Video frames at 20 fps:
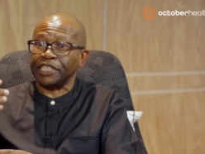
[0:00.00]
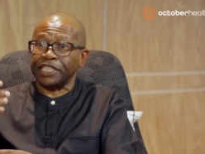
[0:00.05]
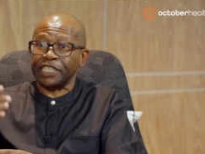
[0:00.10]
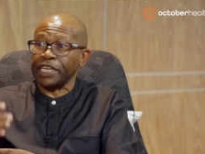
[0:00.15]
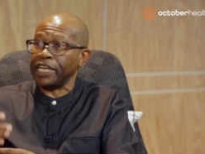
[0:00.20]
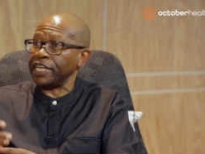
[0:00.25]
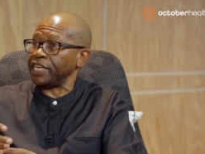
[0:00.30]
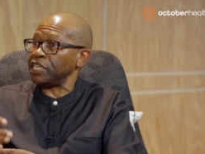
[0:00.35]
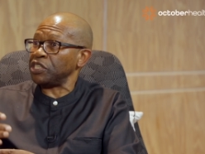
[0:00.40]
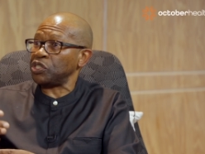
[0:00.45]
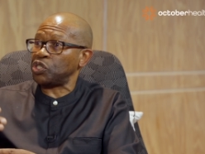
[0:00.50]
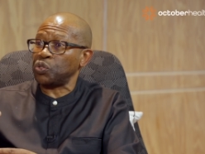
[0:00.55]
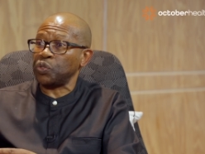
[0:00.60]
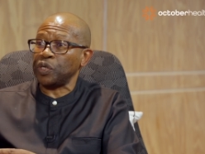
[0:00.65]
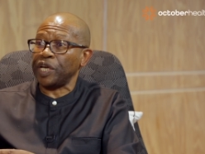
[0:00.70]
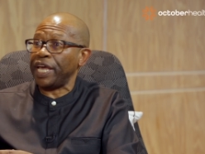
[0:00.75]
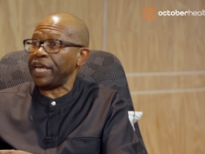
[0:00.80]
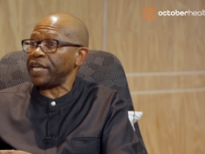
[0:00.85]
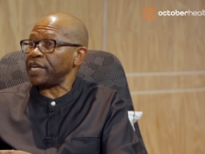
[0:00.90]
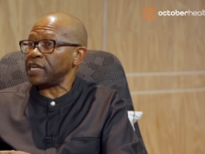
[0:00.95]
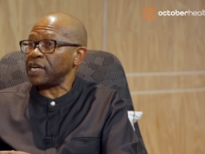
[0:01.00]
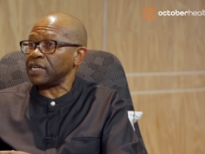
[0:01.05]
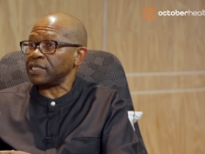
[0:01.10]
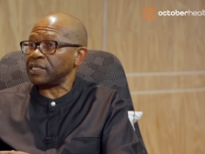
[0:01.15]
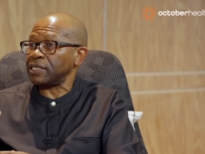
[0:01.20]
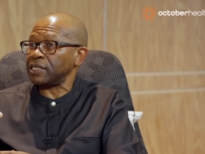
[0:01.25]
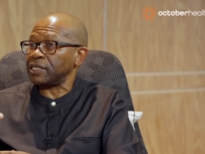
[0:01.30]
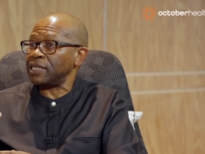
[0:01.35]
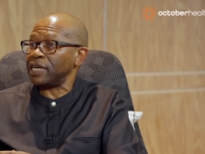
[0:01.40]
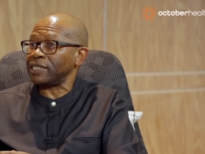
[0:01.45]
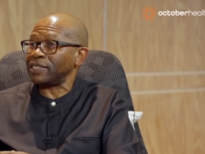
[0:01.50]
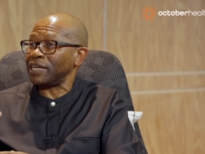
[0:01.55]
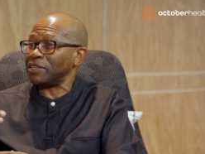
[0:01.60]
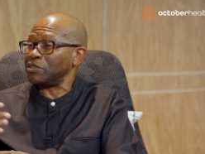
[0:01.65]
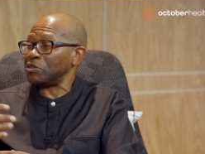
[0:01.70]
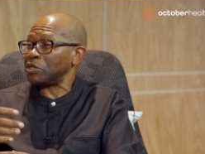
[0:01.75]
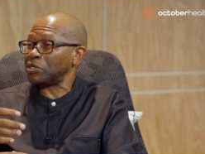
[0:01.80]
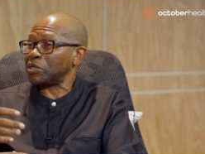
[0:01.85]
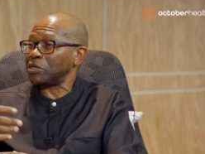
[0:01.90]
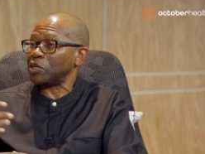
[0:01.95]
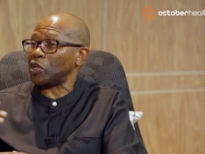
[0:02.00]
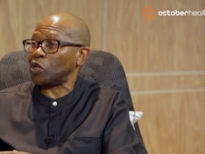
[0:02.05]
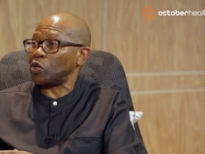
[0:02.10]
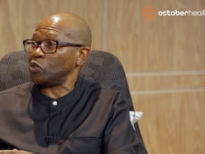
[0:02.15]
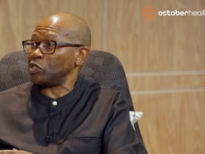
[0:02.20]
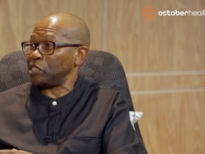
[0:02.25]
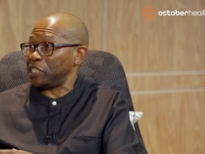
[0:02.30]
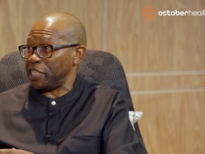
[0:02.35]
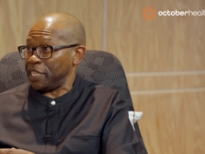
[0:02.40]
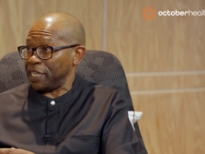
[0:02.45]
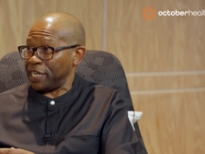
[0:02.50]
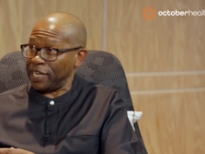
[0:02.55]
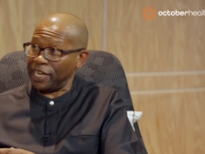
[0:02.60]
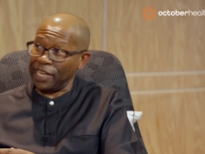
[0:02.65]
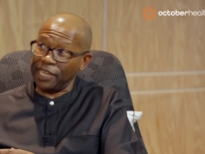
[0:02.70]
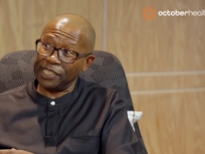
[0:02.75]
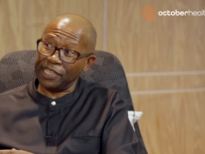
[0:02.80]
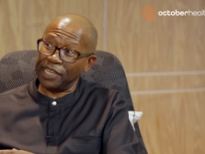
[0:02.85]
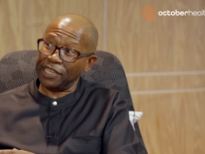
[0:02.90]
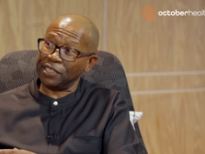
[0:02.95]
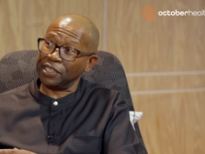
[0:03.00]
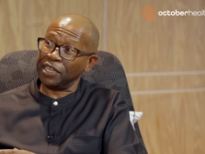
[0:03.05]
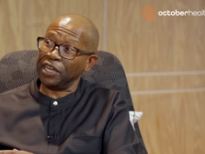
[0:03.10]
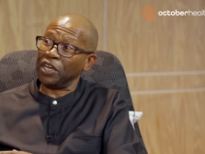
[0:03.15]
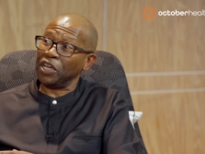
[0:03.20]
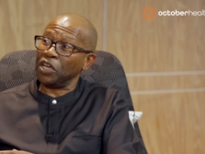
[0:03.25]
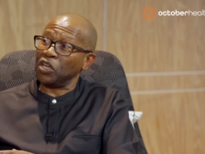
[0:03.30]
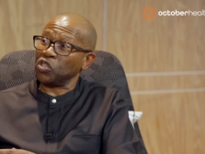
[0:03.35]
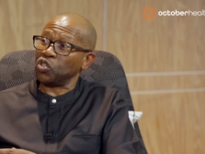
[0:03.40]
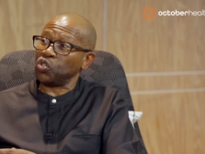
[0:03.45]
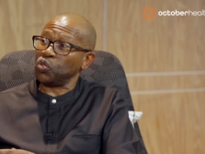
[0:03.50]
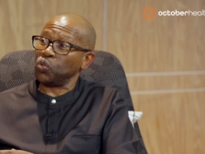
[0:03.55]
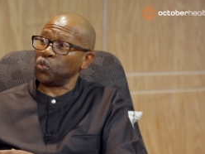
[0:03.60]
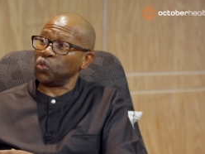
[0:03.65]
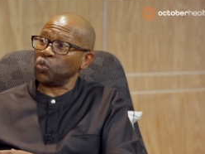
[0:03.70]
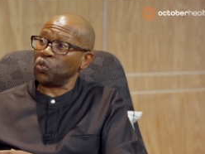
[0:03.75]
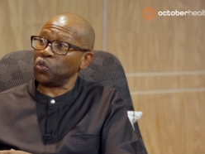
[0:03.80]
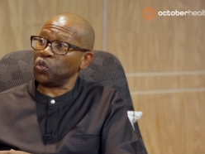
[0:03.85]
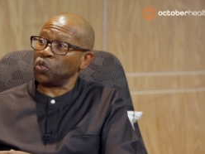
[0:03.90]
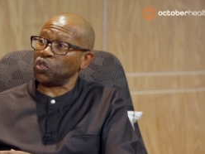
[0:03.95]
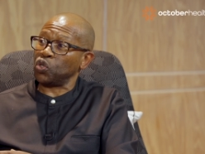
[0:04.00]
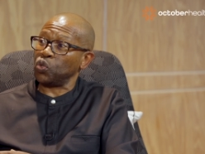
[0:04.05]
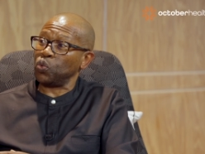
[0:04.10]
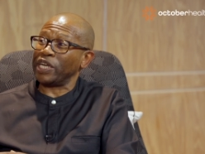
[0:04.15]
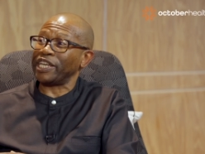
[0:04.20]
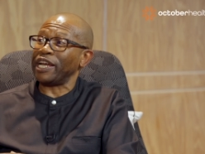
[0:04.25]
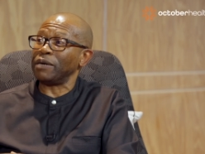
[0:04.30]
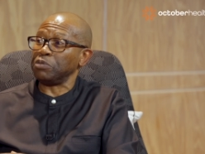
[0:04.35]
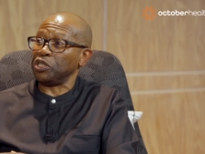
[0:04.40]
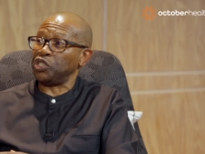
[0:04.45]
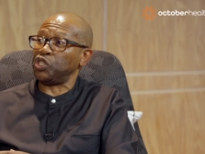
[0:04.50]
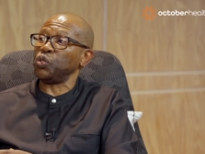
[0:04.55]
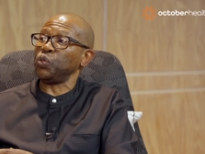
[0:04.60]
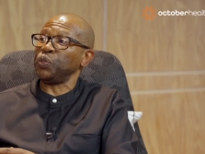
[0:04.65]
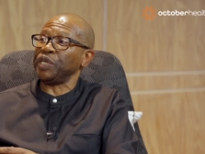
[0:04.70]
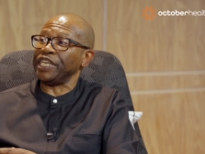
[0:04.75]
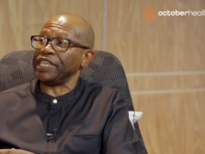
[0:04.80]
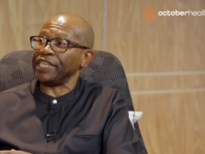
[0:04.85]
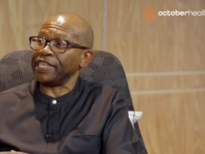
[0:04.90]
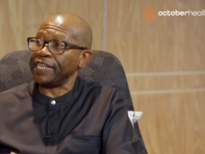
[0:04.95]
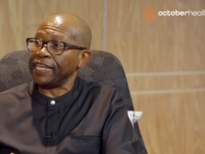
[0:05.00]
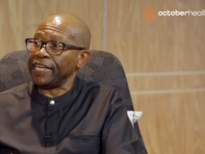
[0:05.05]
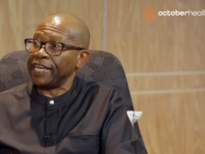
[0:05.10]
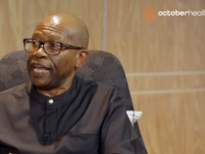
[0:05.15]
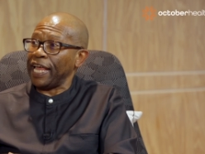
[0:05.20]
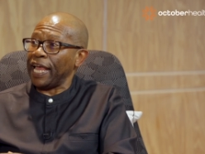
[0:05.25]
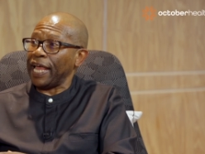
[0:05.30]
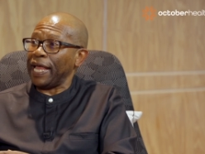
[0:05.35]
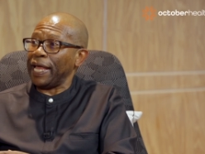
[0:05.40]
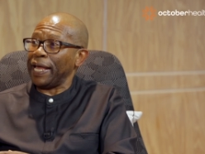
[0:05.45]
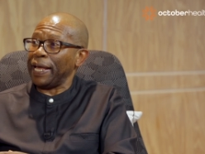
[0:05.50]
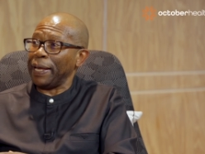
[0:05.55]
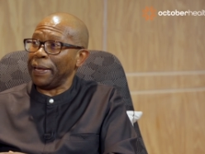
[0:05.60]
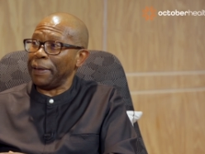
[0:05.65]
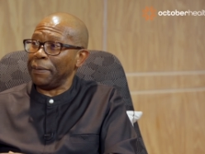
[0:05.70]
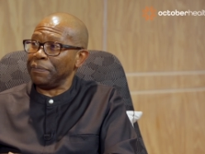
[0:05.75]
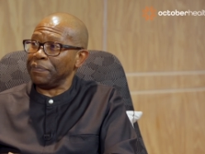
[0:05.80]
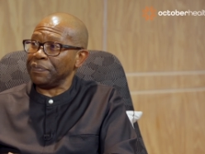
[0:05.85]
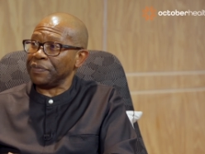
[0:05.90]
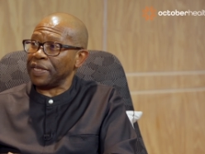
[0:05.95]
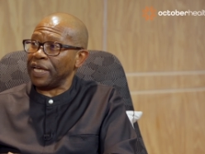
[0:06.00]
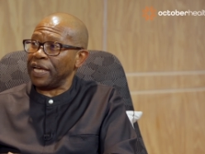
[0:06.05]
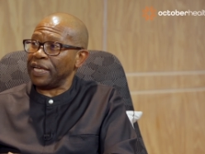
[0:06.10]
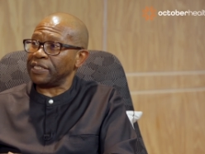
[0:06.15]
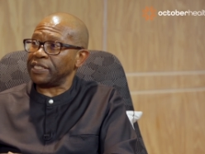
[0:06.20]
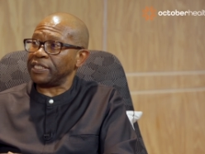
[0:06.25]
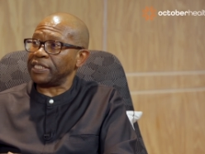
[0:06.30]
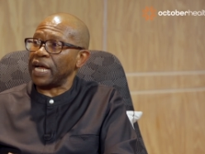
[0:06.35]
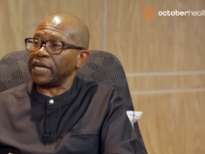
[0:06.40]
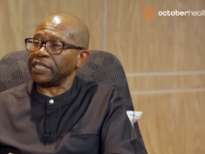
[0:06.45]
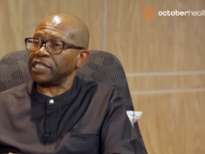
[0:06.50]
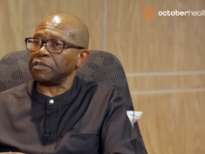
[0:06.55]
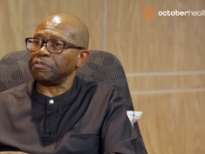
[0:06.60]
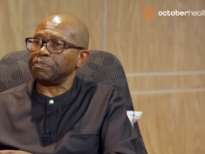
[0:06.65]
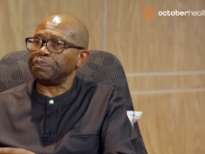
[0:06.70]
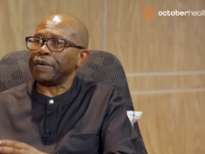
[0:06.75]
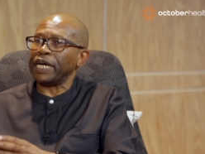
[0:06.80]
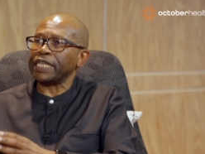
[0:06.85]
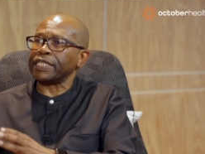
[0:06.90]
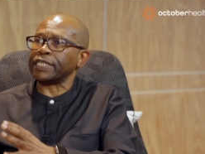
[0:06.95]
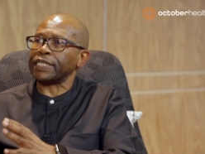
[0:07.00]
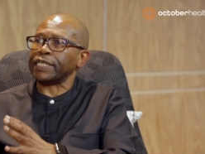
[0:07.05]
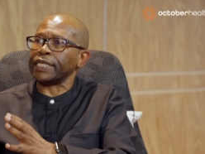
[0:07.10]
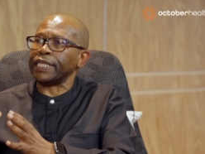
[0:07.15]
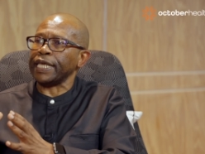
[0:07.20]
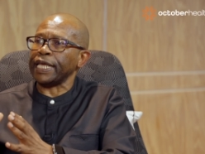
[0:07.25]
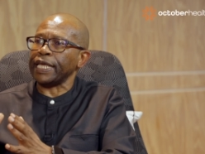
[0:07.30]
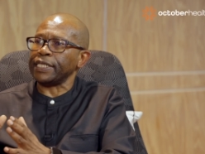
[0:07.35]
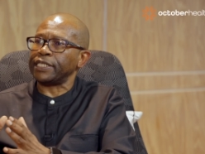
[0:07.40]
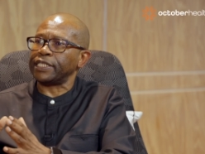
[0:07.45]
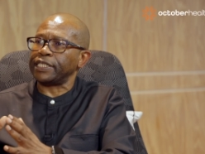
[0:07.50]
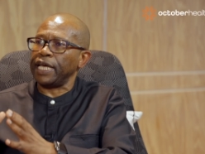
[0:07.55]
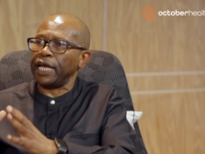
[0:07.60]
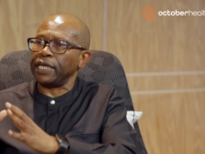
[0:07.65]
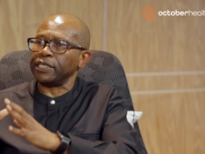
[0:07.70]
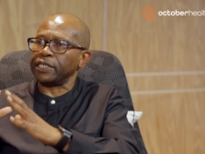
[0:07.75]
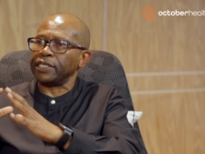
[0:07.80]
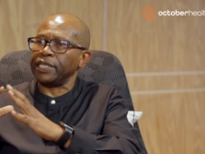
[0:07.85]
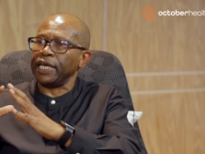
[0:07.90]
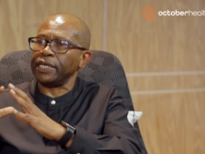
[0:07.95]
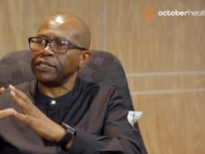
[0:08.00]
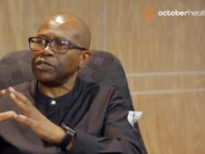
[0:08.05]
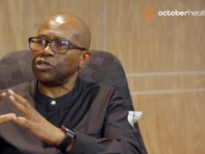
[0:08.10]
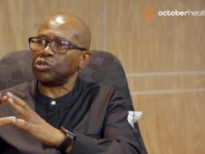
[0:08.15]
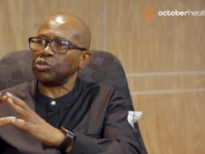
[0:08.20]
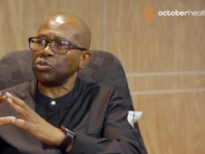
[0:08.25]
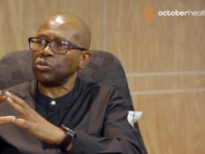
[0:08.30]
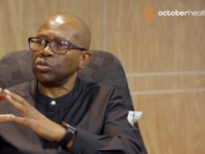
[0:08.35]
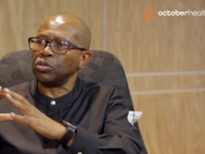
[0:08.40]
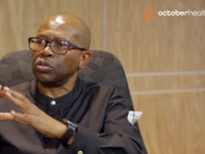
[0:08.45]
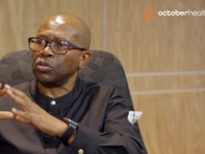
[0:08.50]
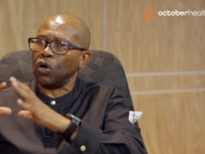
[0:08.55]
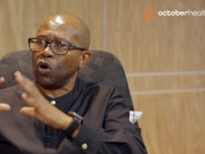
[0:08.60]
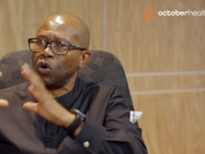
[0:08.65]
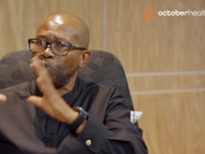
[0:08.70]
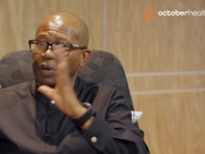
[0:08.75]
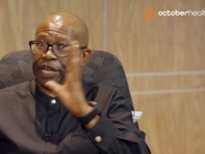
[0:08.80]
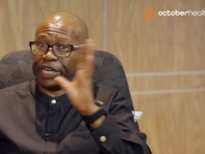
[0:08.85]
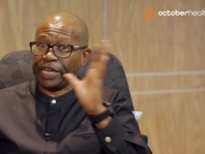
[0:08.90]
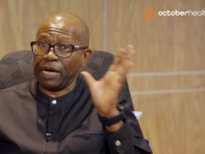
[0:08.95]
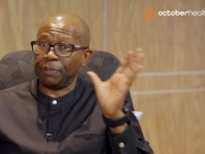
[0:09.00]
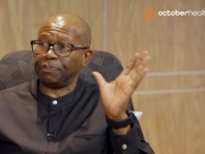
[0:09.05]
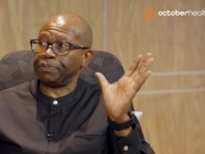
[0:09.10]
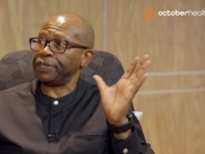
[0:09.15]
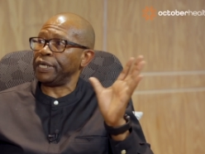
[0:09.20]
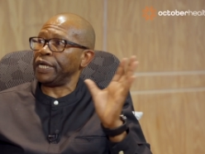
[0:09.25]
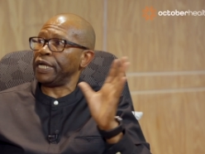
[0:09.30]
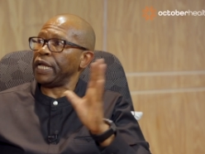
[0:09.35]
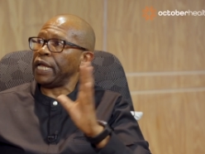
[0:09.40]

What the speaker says: dealing into areas that are not closely related to what I'm doing as such, but they tend then to open up